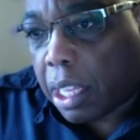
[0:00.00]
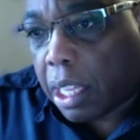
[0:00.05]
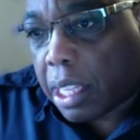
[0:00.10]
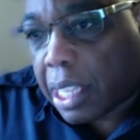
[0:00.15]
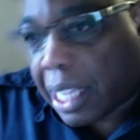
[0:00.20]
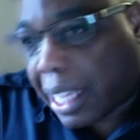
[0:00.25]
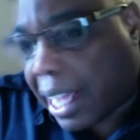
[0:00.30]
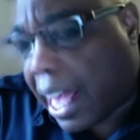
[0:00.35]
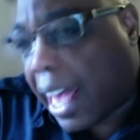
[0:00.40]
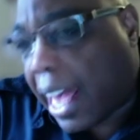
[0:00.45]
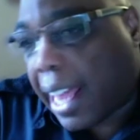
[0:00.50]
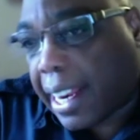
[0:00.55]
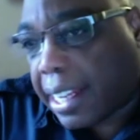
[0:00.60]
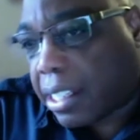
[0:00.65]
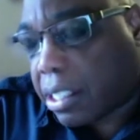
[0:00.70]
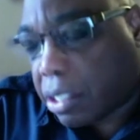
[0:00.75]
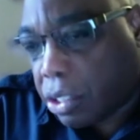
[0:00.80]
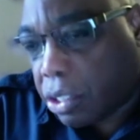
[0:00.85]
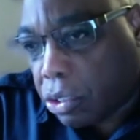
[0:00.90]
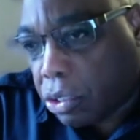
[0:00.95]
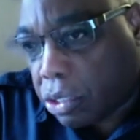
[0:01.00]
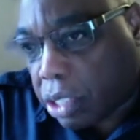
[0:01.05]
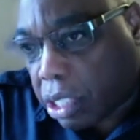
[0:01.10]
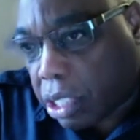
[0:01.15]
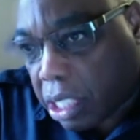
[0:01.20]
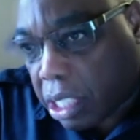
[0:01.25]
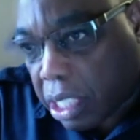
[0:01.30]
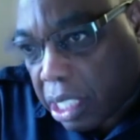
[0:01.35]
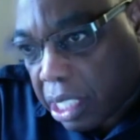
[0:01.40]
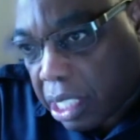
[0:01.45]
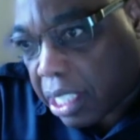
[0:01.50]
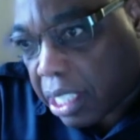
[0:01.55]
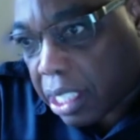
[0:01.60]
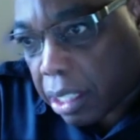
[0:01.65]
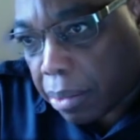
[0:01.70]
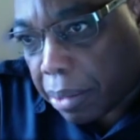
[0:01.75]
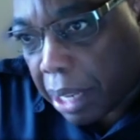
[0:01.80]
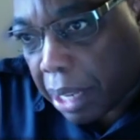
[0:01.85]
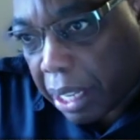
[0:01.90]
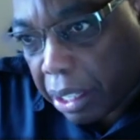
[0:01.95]
The guy that uses the
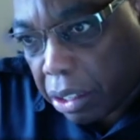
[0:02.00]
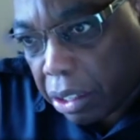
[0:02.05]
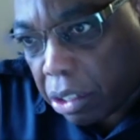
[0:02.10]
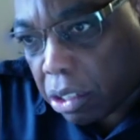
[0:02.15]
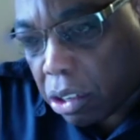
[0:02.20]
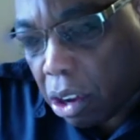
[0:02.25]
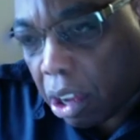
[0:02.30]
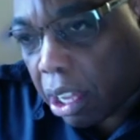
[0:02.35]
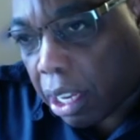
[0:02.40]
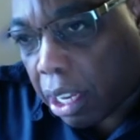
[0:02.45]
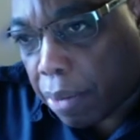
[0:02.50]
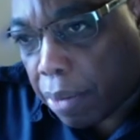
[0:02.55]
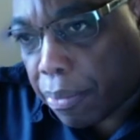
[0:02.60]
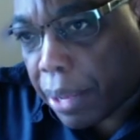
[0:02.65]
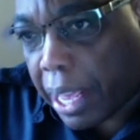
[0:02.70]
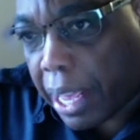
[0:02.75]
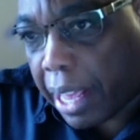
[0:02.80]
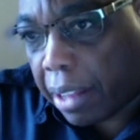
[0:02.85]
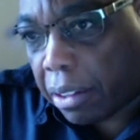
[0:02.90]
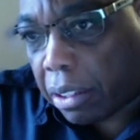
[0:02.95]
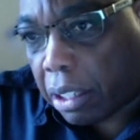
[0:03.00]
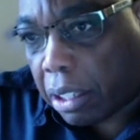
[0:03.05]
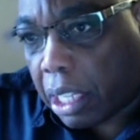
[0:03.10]
system that you're talking about